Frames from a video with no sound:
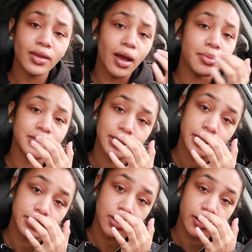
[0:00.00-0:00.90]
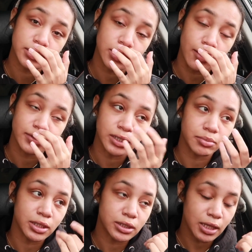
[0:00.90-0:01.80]
I've been sitting here talking to y'all for
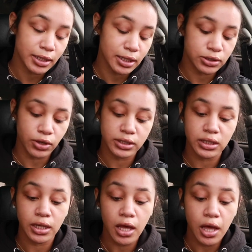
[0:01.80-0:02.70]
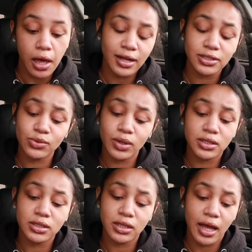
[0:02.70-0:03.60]
10 minutes. Like, that's crazy. I just
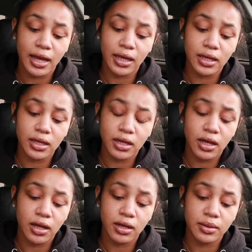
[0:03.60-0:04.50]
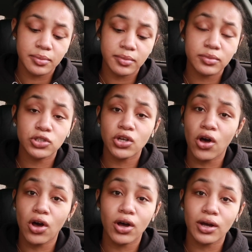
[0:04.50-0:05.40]
wanted to, like, come
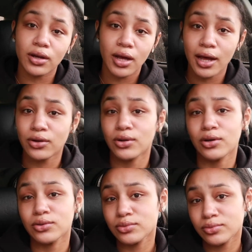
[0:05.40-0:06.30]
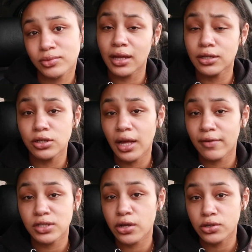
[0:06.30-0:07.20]
talk. I don't know, I literally
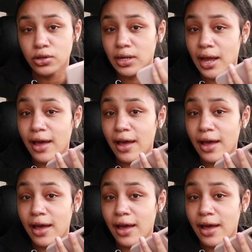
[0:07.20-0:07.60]
haven't talked all day.